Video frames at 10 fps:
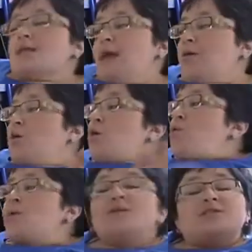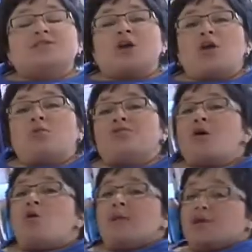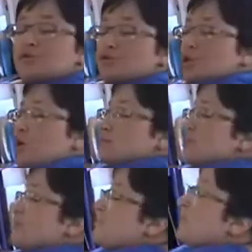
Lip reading: Now, we're going to start with the homemade croutons.